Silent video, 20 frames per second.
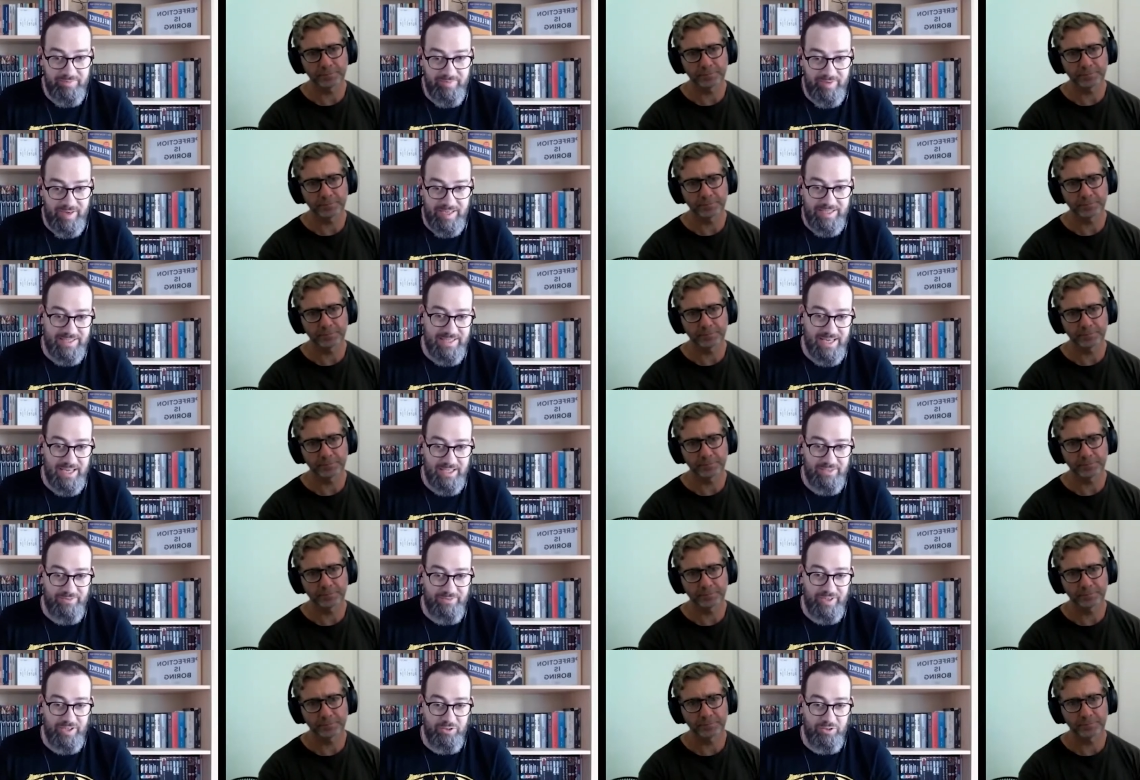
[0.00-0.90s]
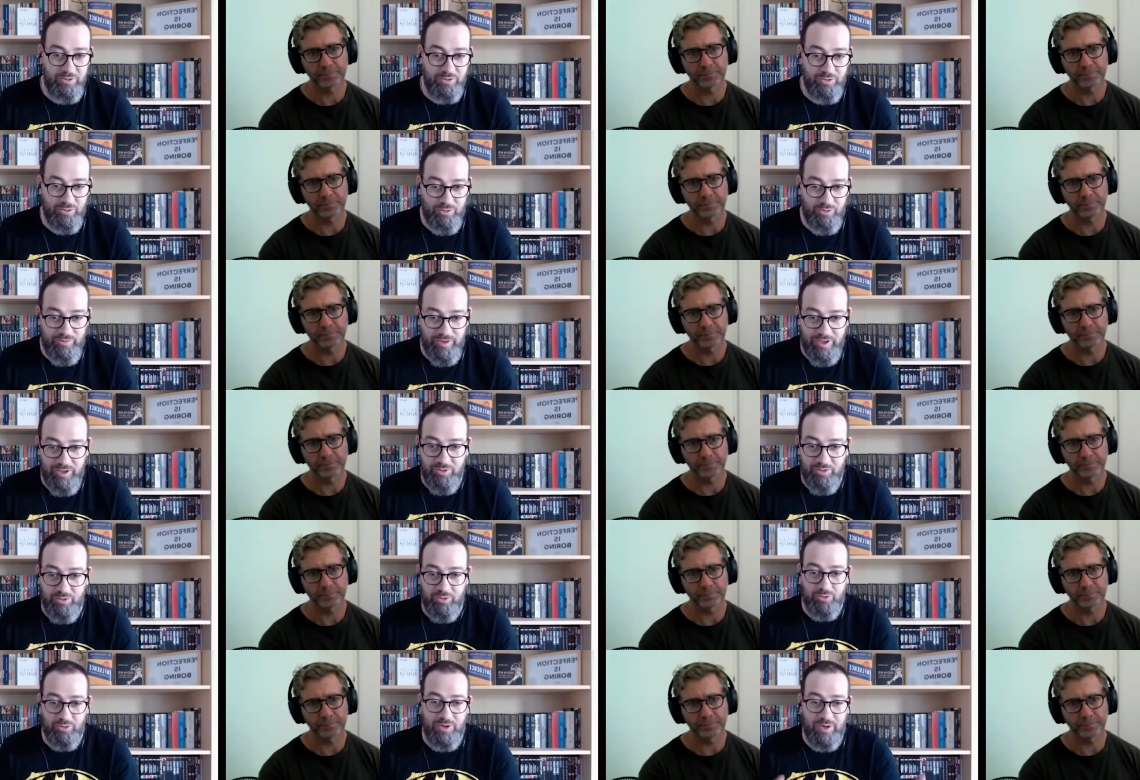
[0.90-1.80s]
Speaker 1: It's not when you when you
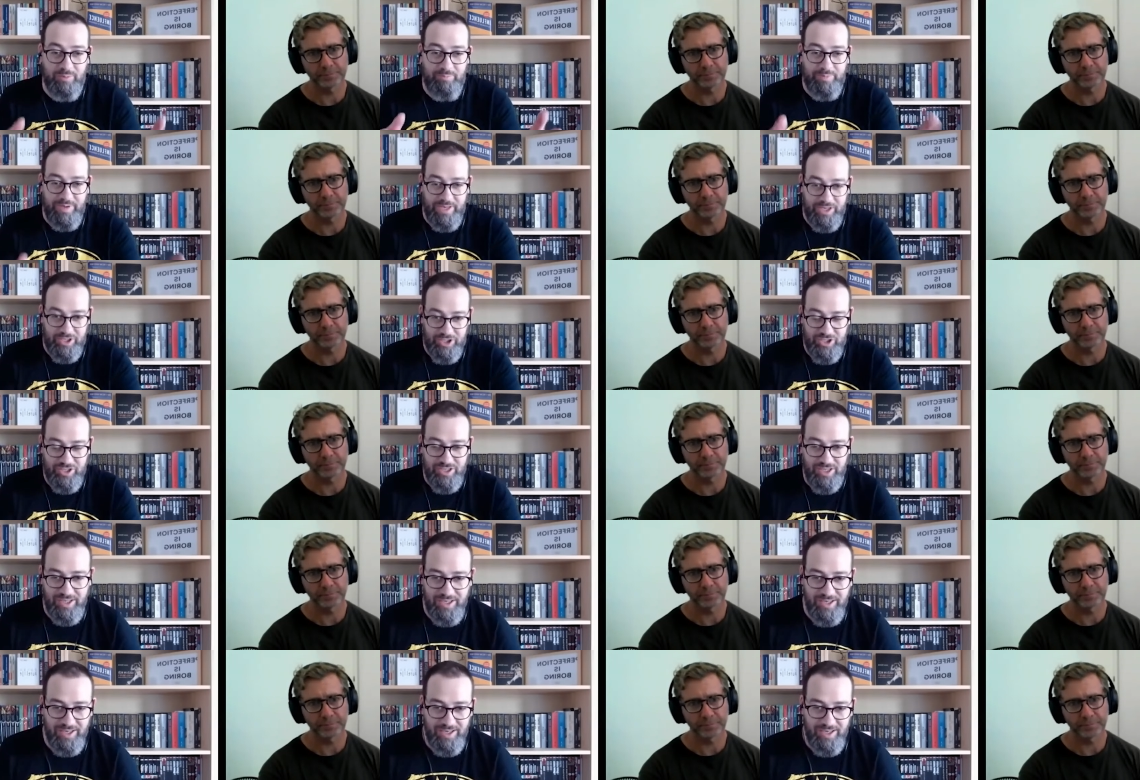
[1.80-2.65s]
do a pitch